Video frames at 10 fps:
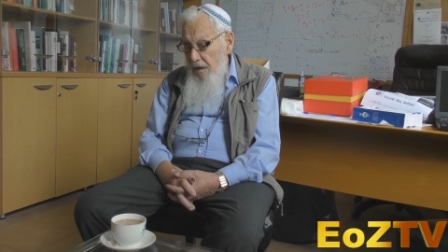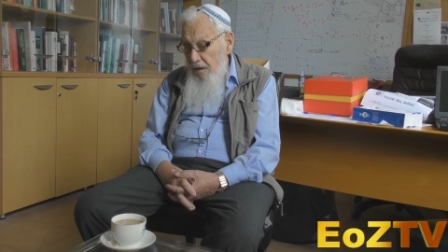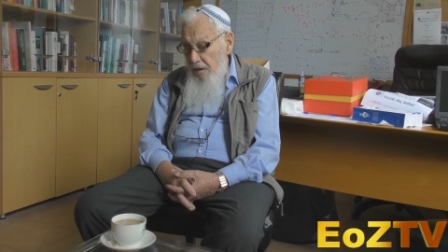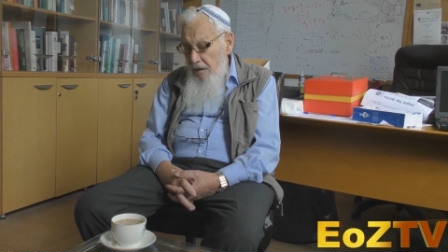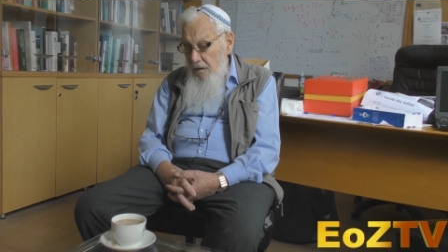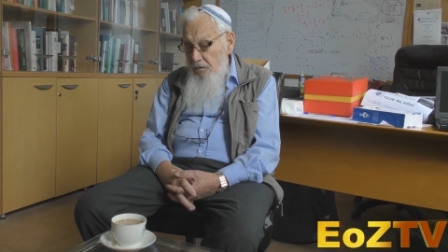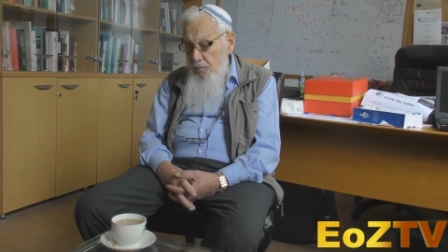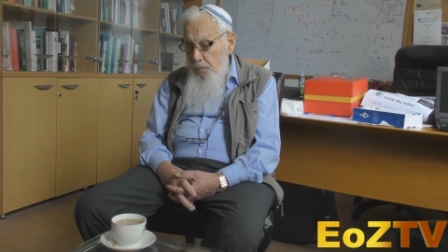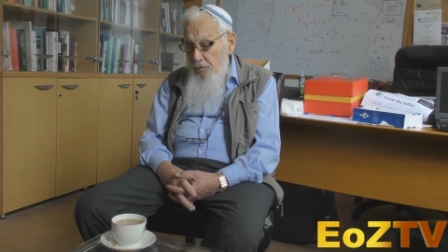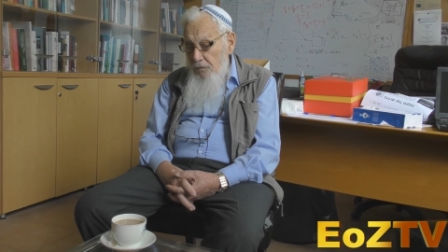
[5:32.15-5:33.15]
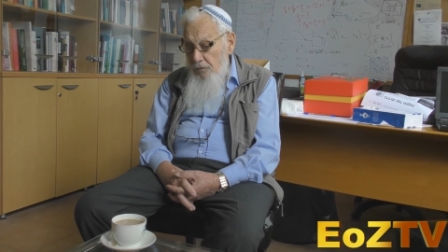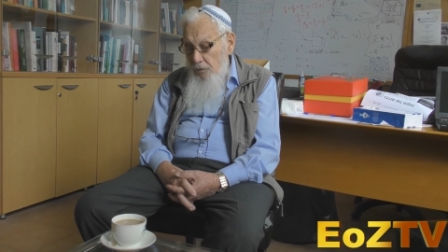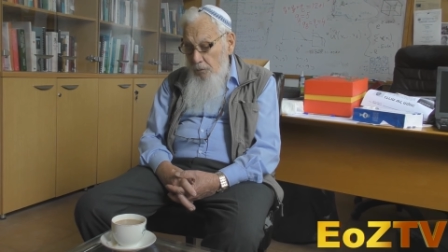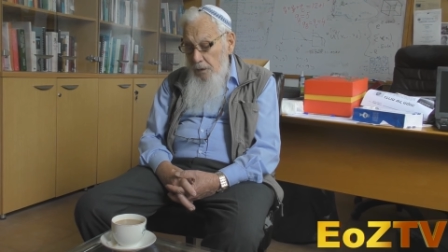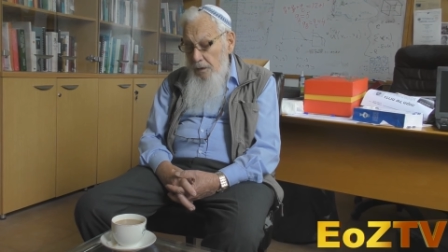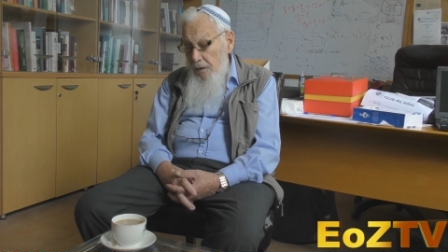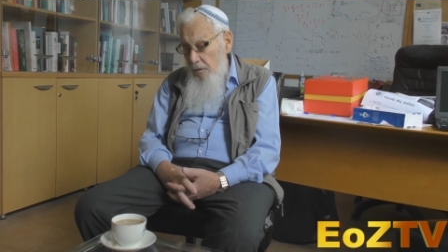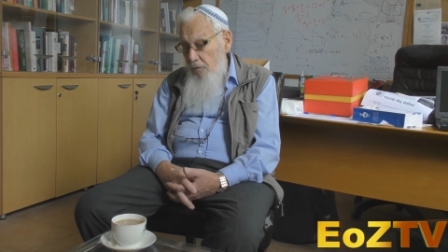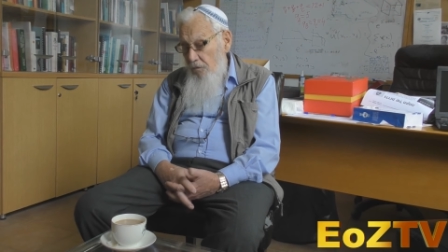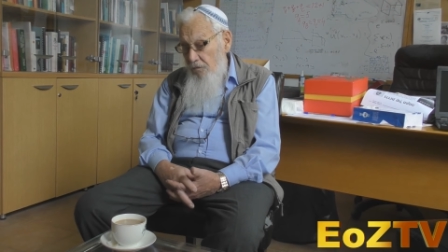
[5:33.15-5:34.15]
He is pursuing,
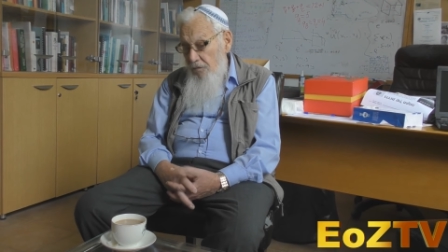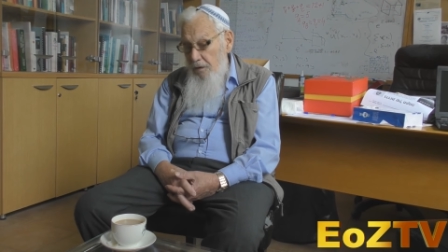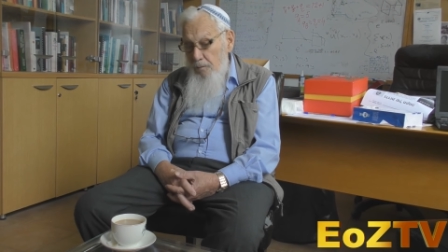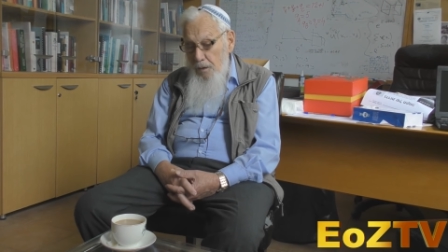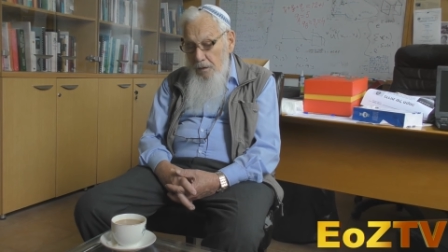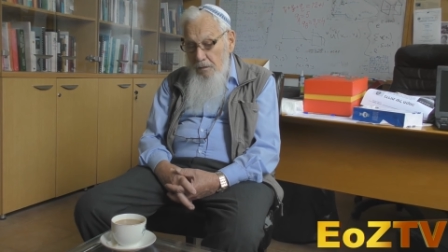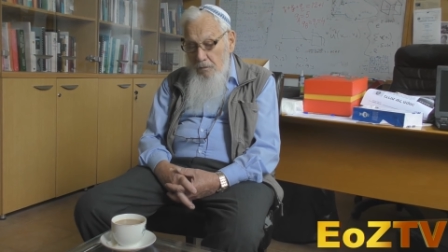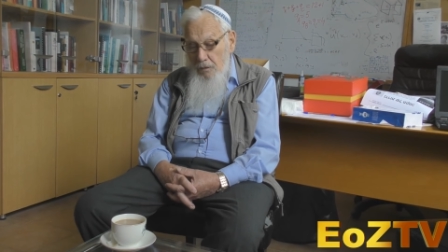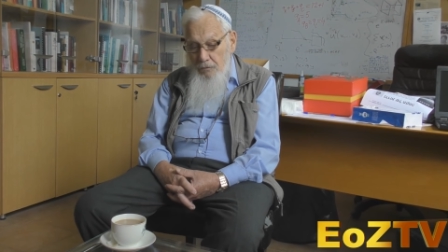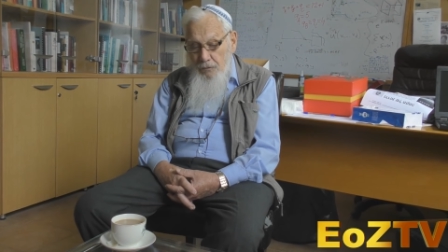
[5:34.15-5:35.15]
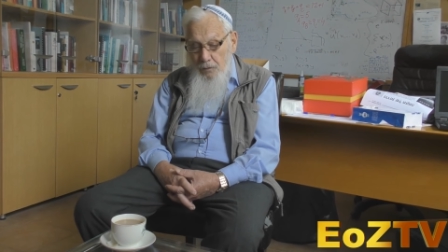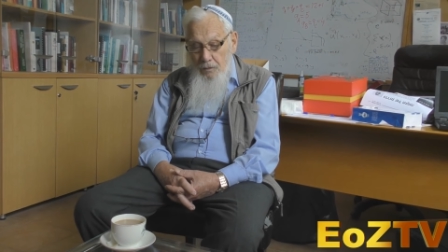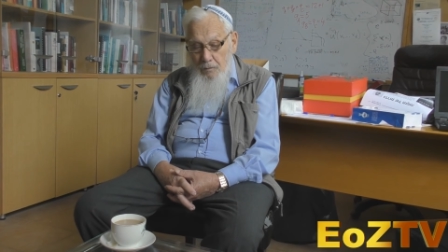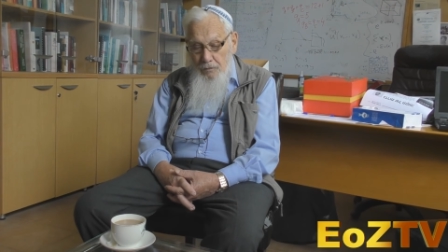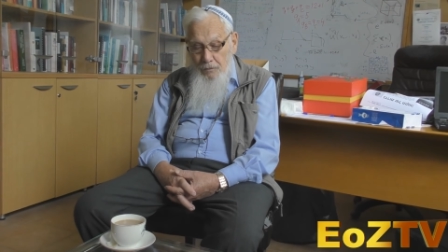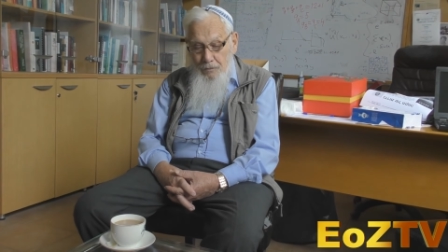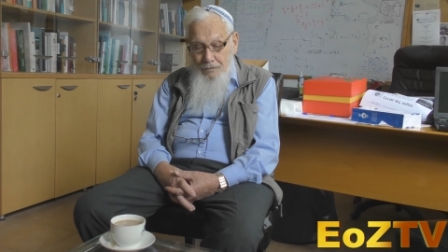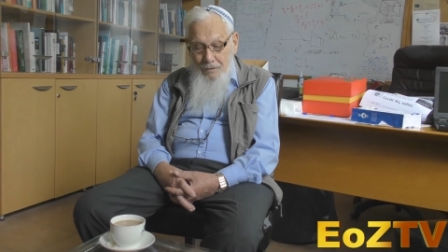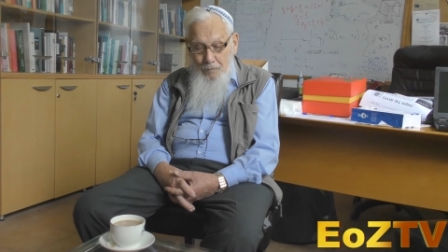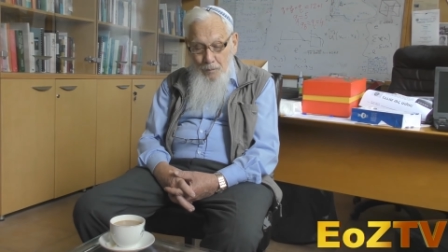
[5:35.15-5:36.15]
he or she, by quite a few of the
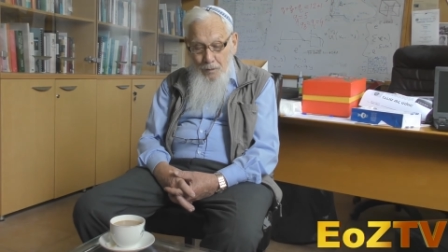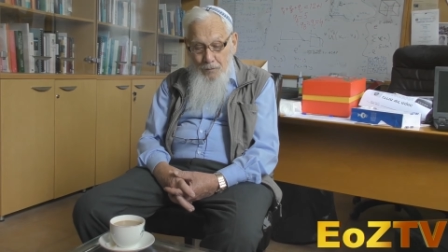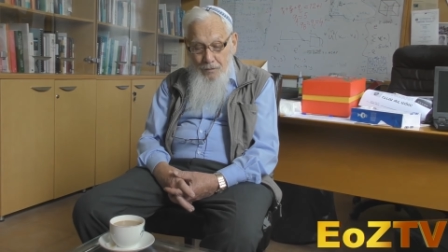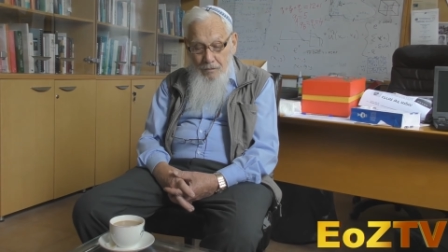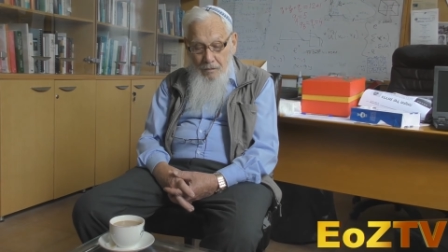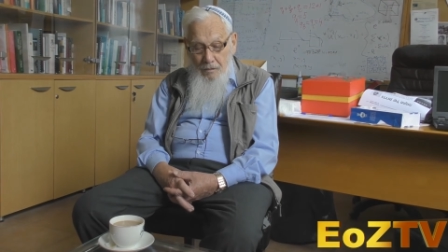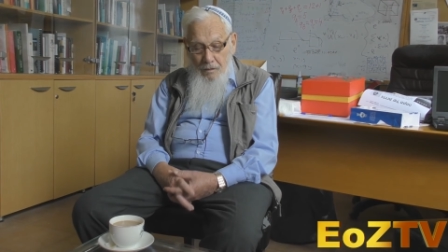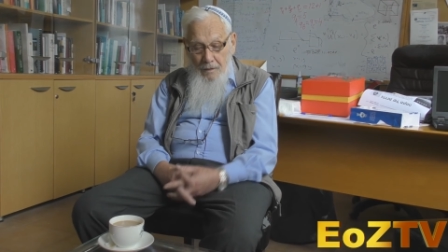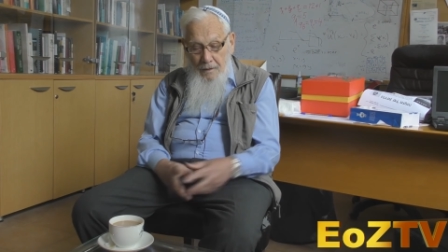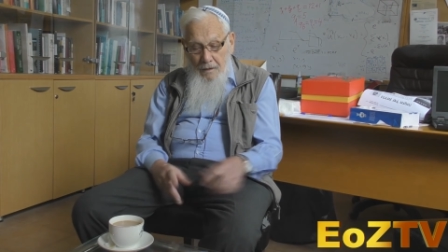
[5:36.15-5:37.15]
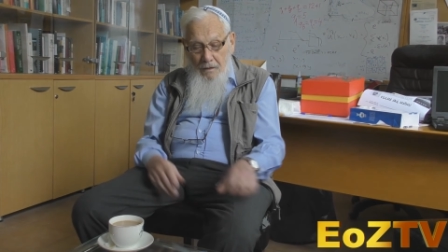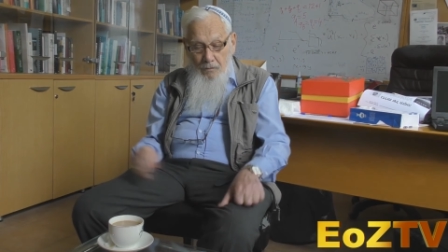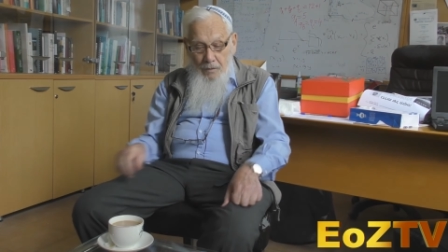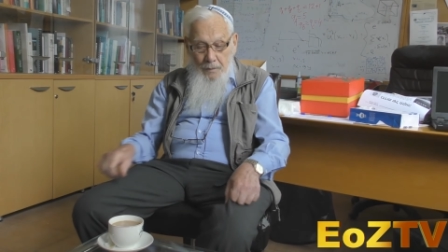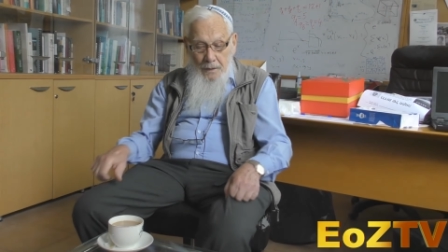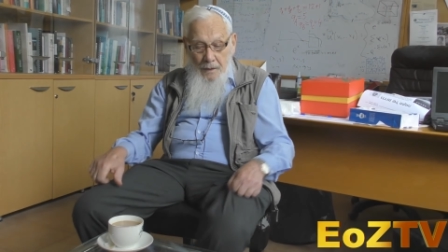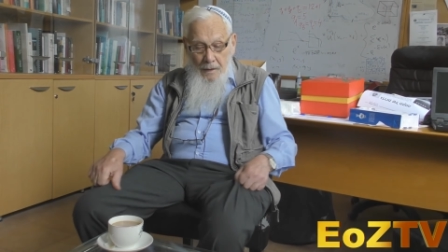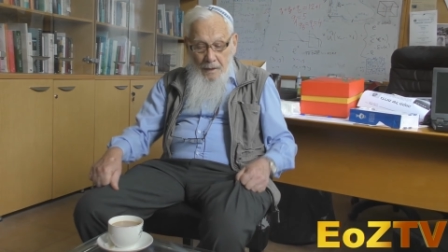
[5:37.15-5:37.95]
suicide bombers are women,